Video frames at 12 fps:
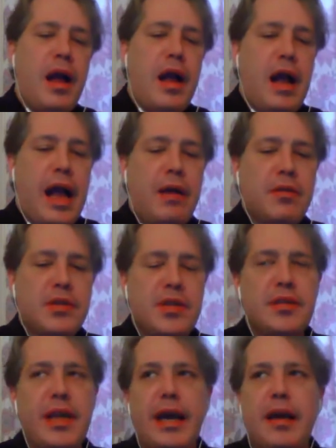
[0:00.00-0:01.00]
how's
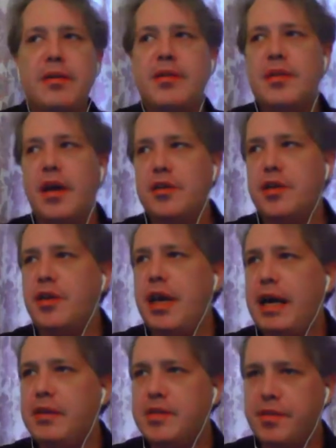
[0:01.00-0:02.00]
the dungeon?
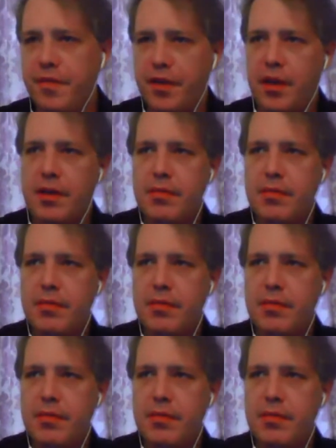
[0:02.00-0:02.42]
House of V.